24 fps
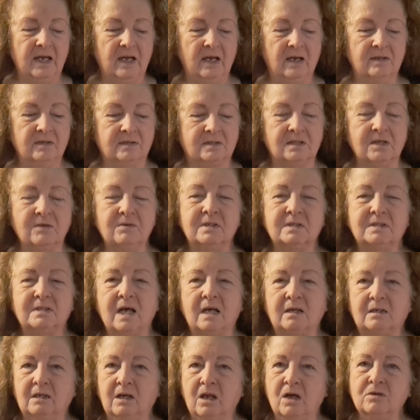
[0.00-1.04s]
As soon as I
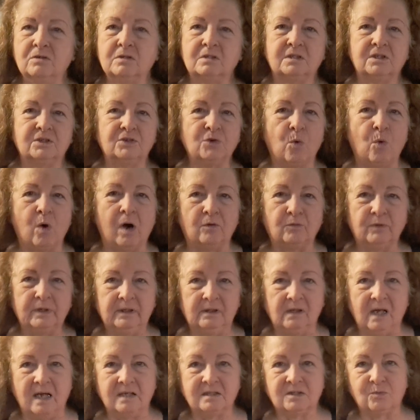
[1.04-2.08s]
closed the door, I
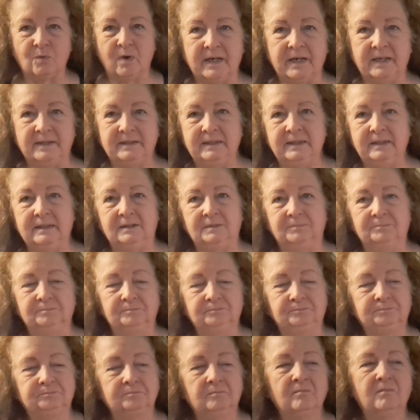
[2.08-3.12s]
realized I did.
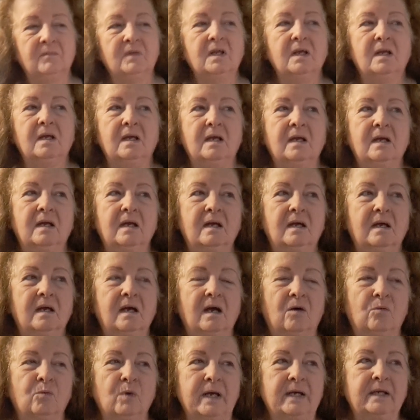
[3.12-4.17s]

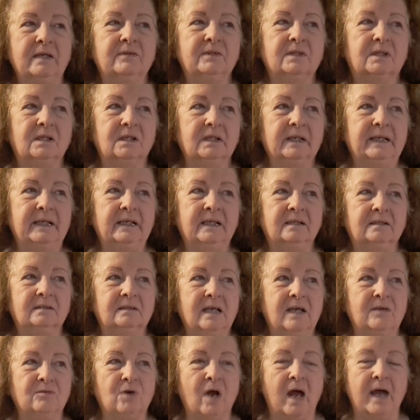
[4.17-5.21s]
I went in the clinic,
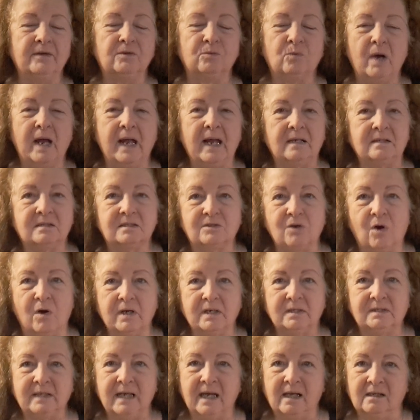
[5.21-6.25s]
and right away I
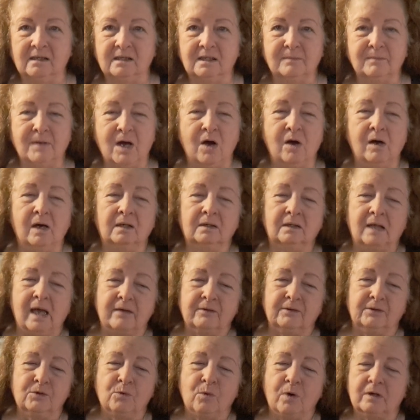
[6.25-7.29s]
started telling them, oh, I
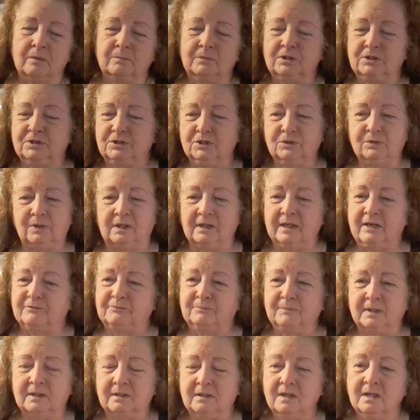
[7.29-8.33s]
don't know what I'm going to do. I left
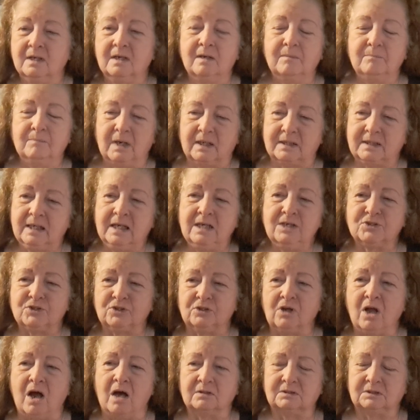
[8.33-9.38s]
my keys are
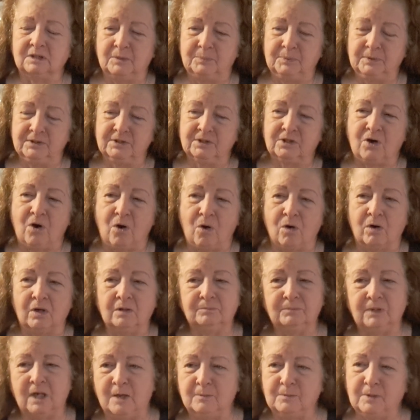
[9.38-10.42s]
locked up in the car, and
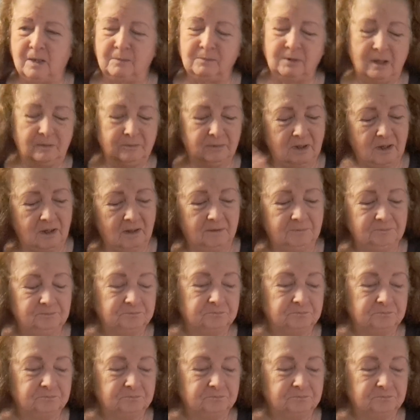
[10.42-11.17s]
blah, blah, blah, blah.